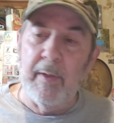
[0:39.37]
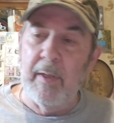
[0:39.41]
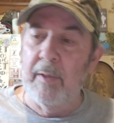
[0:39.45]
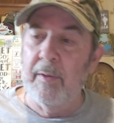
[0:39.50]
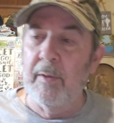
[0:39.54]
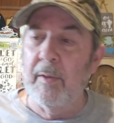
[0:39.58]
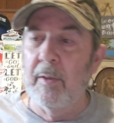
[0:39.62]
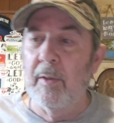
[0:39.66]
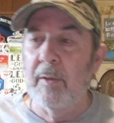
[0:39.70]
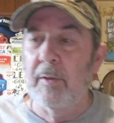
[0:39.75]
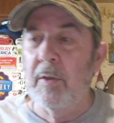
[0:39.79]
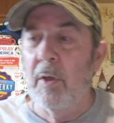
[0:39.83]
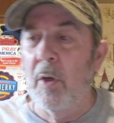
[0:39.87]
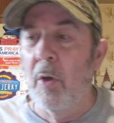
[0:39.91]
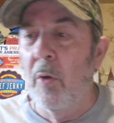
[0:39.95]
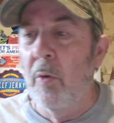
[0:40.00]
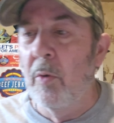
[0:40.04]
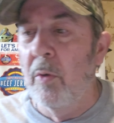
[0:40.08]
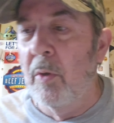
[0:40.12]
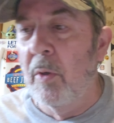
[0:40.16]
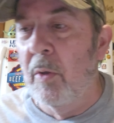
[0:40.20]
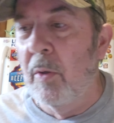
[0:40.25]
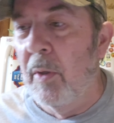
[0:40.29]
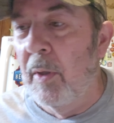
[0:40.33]
And the
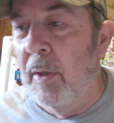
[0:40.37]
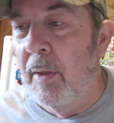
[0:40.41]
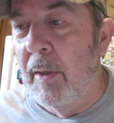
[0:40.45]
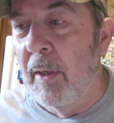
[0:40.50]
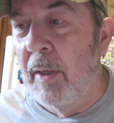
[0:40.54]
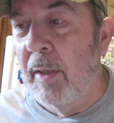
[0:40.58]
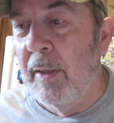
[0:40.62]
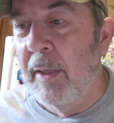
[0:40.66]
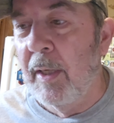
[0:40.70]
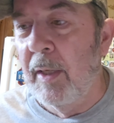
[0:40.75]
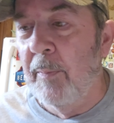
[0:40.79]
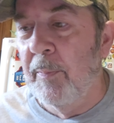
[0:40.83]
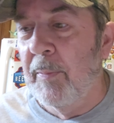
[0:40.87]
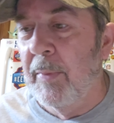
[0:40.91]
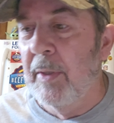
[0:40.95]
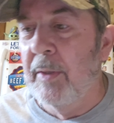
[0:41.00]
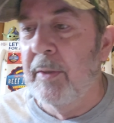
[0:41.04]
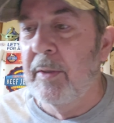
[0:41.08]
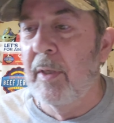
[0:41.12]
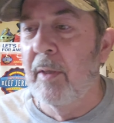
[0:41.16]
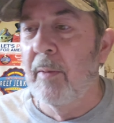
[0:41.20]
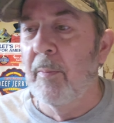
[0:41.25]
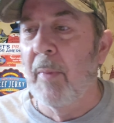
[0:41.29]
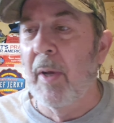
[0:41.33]
total, keep
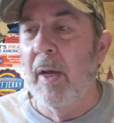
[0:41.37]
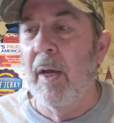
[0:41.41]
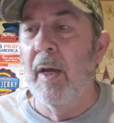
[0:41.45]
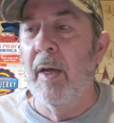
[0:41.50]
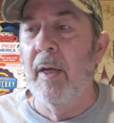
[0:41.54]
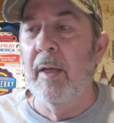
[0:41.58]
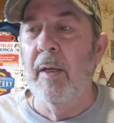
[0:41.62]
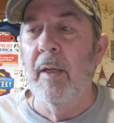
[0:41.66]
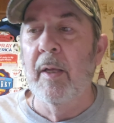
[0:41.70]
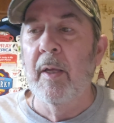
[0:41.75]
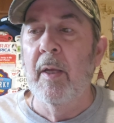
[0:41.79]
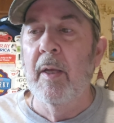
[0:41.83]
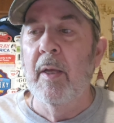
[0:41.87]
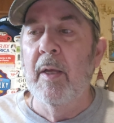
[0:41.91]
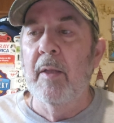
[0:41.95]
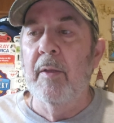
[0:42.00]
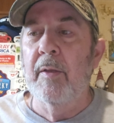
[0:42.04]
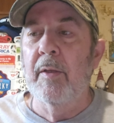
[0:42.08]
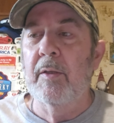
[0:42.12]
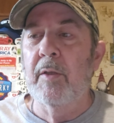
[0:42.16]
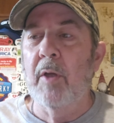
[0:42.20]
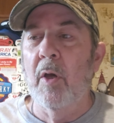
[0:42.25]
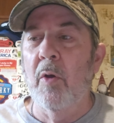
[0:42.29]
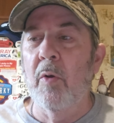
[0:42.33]
this in mind,
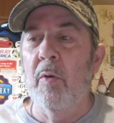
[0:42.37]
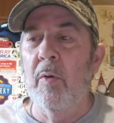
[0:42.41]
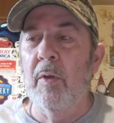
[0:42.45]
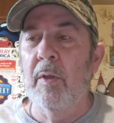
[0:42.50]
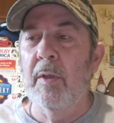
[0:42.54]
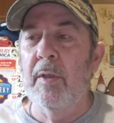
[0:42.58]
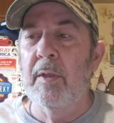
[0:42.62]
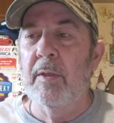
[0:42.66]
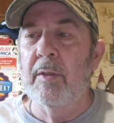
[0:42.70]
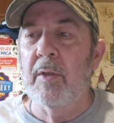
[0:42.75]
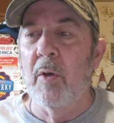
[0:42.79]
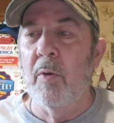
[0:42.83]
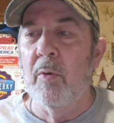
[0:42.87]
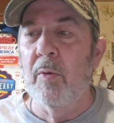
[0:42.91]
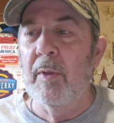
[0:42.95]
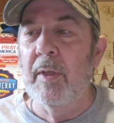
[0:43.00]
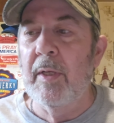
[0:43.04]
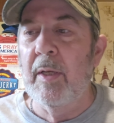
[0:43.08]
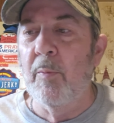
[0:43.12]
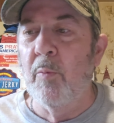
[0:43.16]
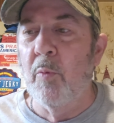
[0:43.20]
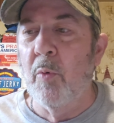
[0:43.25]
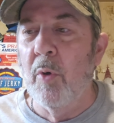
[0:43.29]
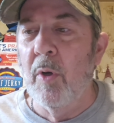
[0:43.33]
the total is
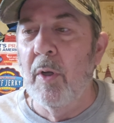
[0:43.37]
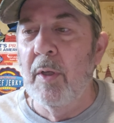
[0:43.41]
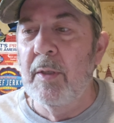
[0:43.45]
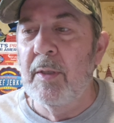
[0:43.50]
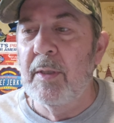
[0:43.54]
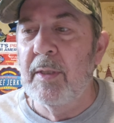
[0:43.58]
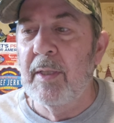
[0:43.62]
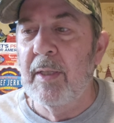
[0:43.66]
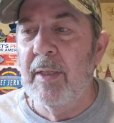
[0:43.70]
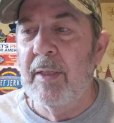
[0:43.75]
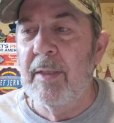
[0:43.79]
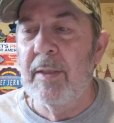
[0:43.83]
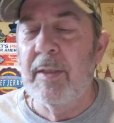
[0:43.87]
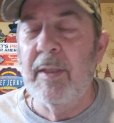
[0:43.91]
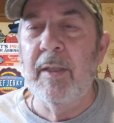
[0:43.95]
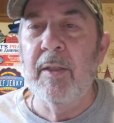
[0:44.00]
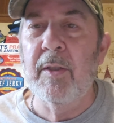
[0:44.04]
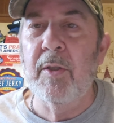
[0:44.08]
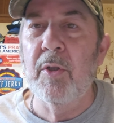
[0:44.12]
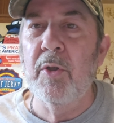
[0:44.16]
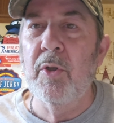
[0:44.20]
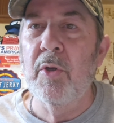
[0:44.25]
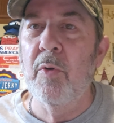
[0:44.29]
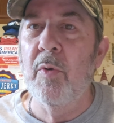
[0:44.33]
only
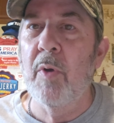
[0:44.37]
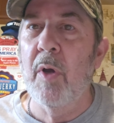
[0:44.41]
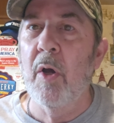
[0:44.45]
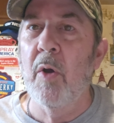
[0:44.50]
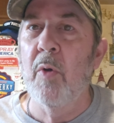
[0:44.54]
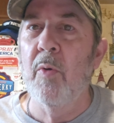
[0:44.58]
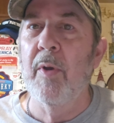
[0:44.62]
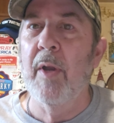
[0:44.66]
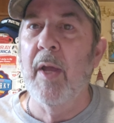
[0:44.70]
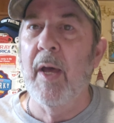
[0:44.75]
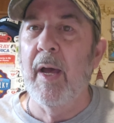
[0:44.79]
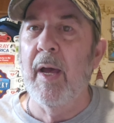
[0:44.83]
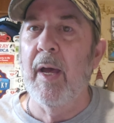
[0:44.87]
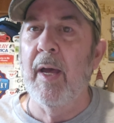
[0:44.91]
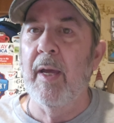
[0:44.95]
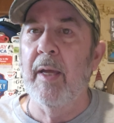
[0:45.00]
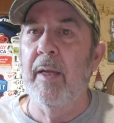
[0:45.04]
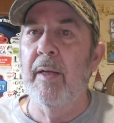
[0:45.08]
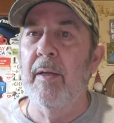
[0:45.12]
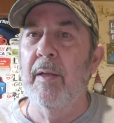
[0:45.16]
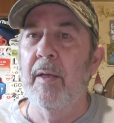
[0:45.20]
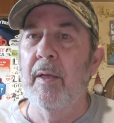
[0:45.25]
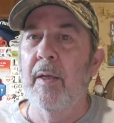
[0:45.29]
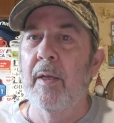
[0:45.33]

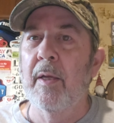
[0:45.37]
$162.09.